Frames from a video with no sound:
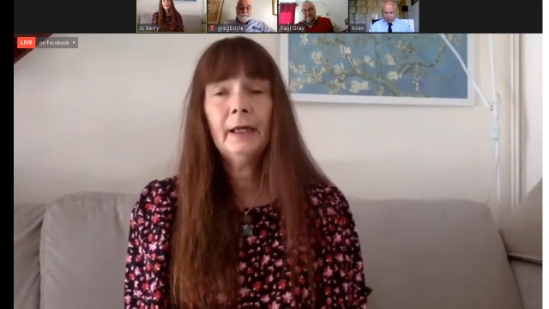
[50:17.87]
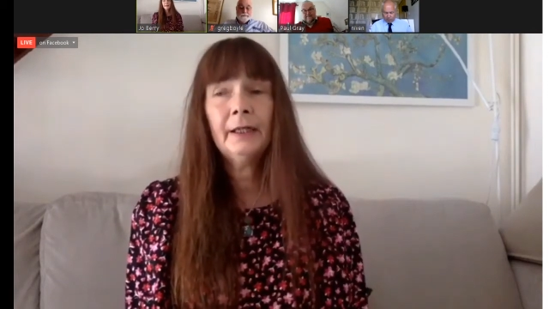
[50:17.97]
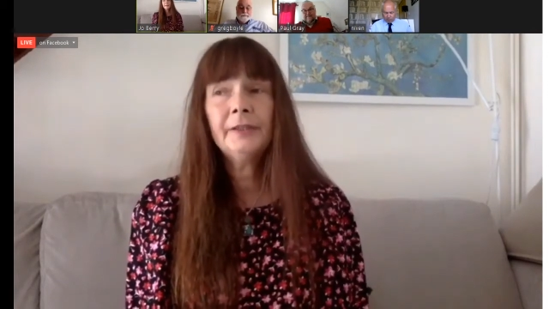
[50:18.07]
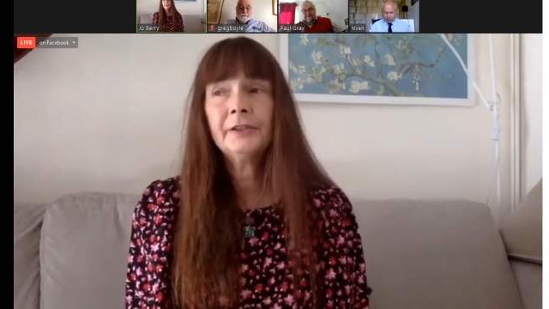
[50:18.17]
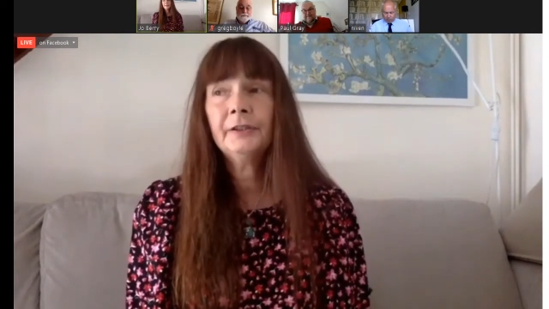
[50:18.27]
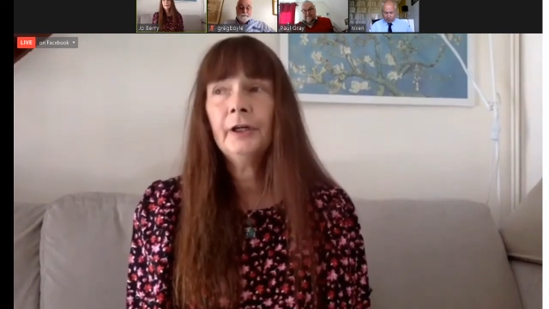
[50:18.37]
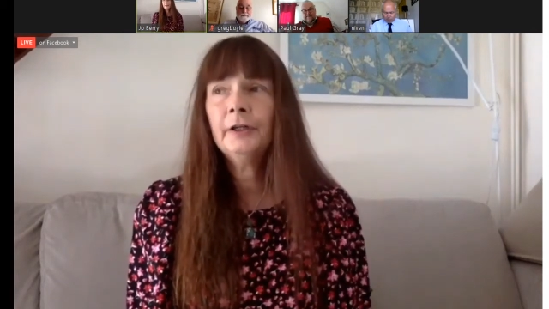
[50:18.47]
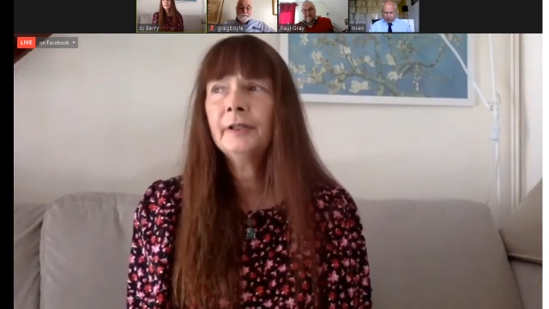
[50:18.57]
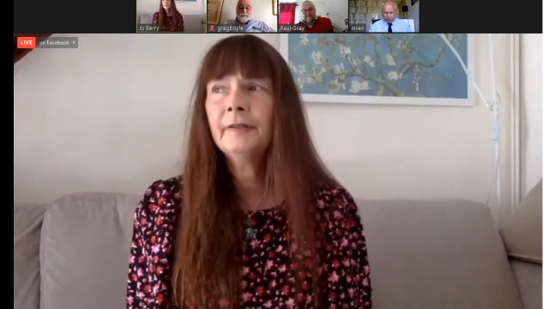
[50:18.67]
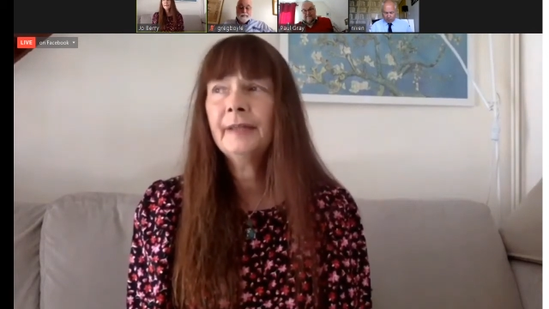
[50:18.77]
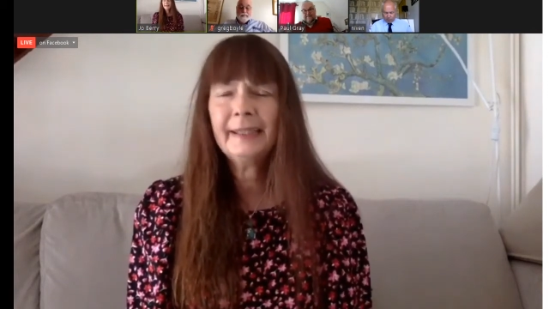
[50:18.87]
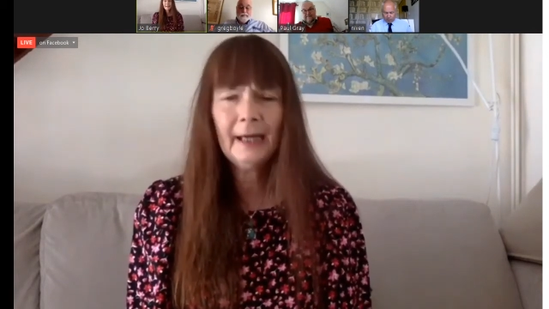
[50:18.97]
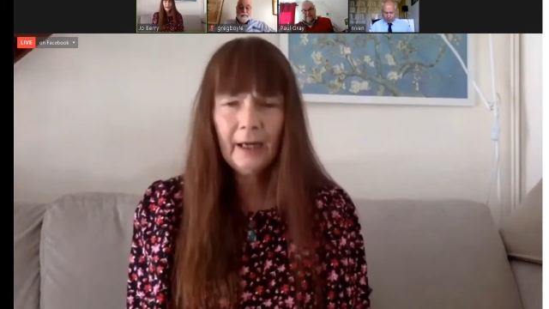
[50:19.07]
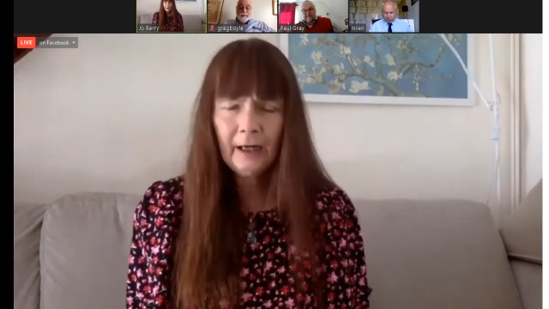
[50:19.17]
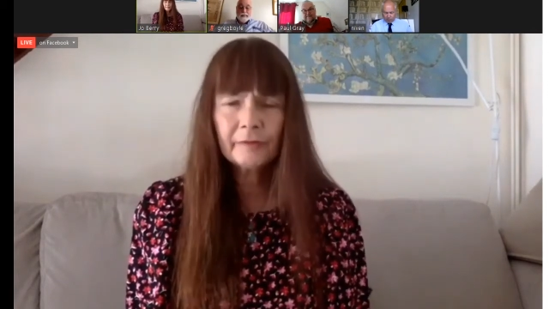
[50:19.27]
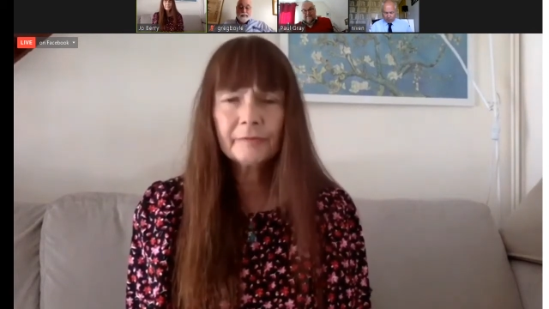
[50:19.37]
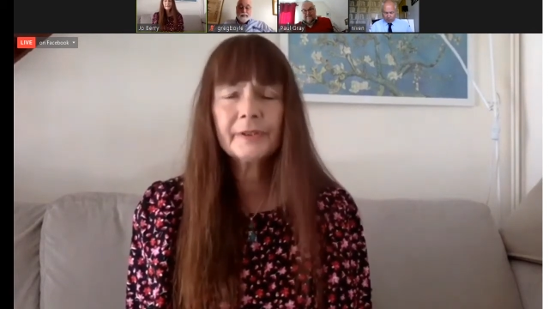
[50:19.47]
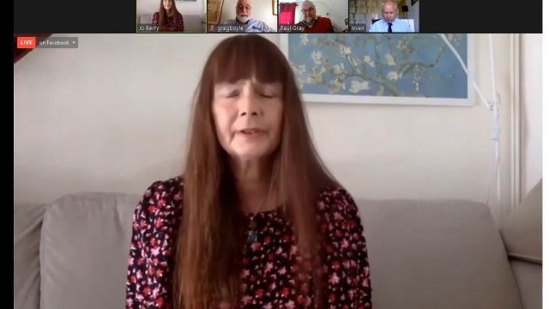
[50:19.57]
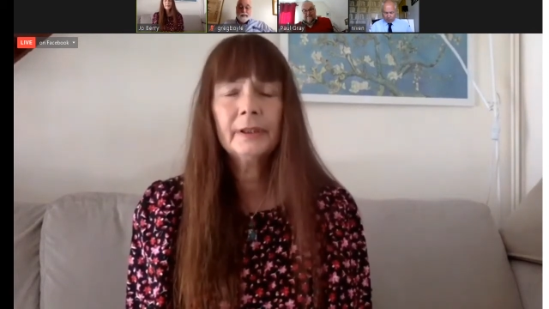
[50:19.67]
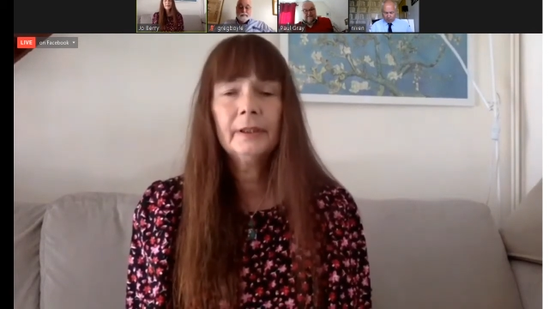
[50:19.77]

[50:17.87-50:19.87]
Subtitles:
and to know that they count,